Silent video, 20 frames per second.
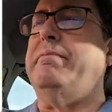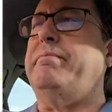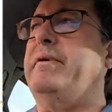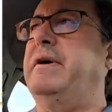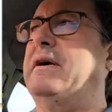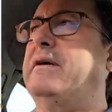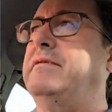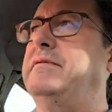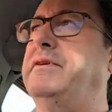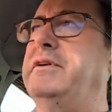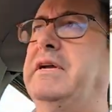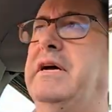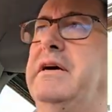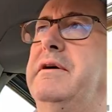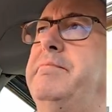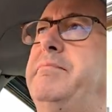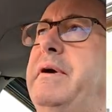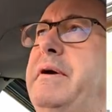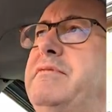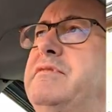but you know,
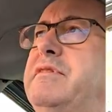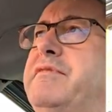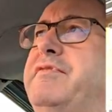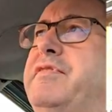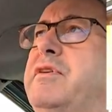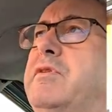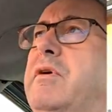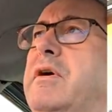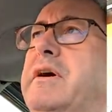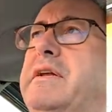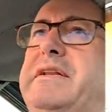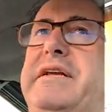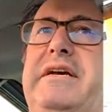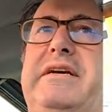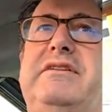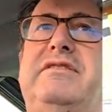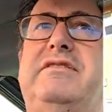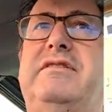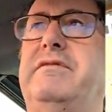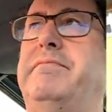perhaps a few ideas,